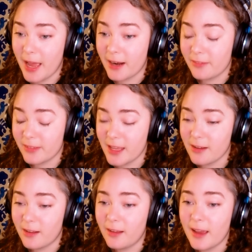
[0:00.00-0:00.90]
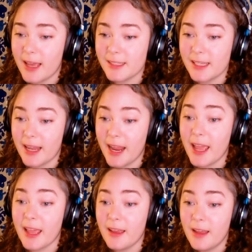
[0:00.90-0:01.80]
head of legal, and said,
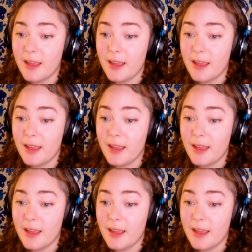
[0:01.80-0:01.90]
hey,